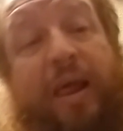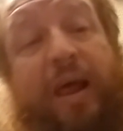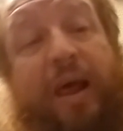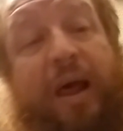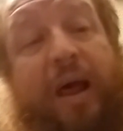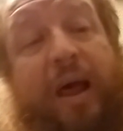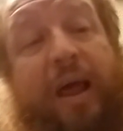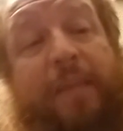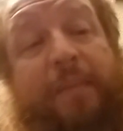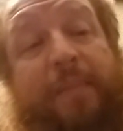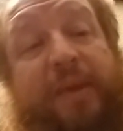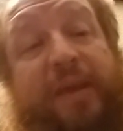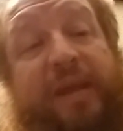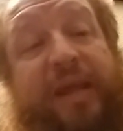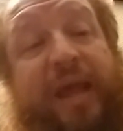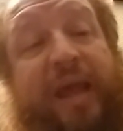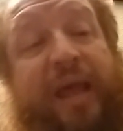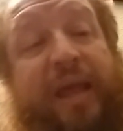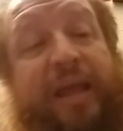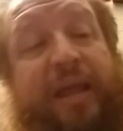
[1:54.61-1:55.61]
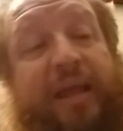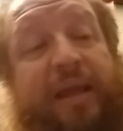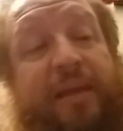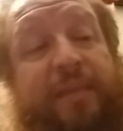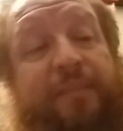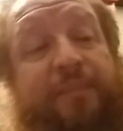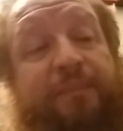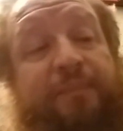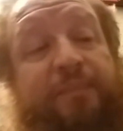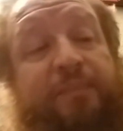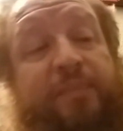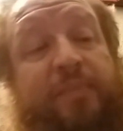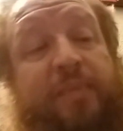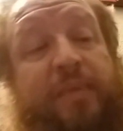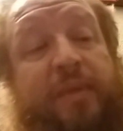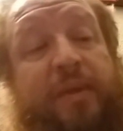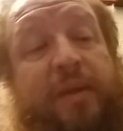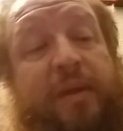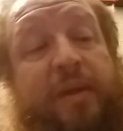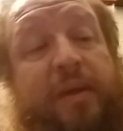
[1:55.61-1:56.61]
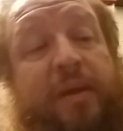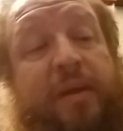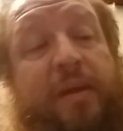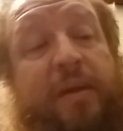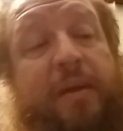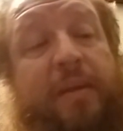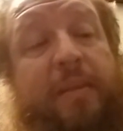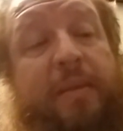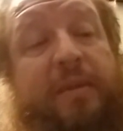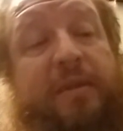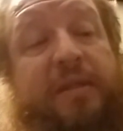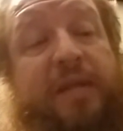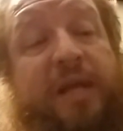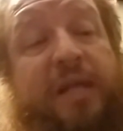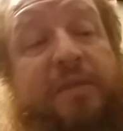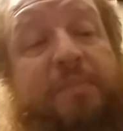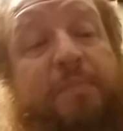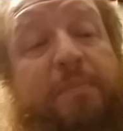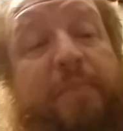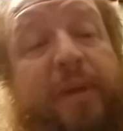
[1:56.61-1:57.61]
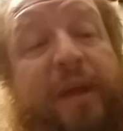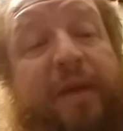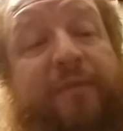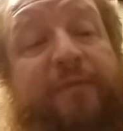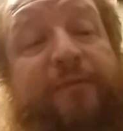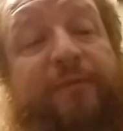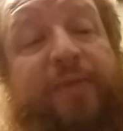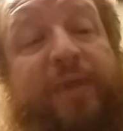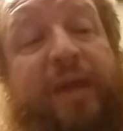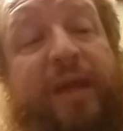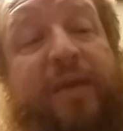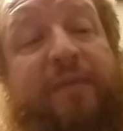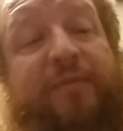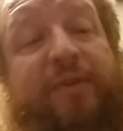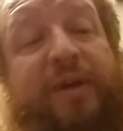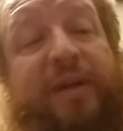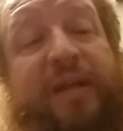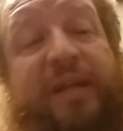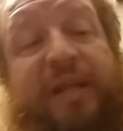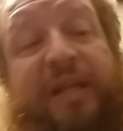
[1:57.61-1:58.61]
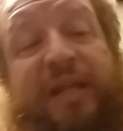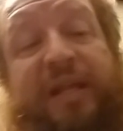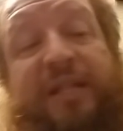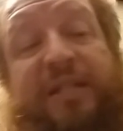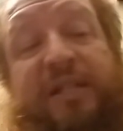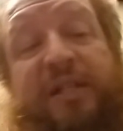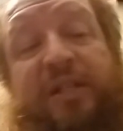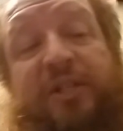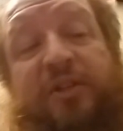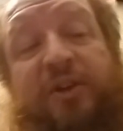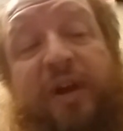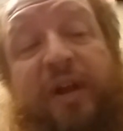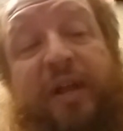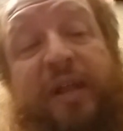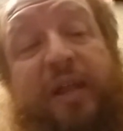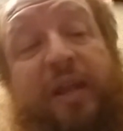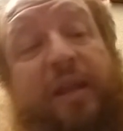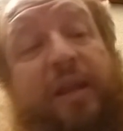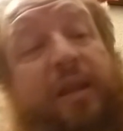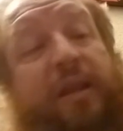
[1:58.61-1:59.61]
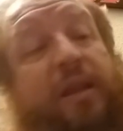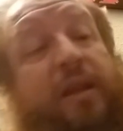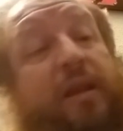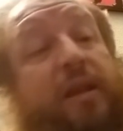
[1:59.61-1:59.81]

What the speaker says: IPA. It says big flavor, easy drinking.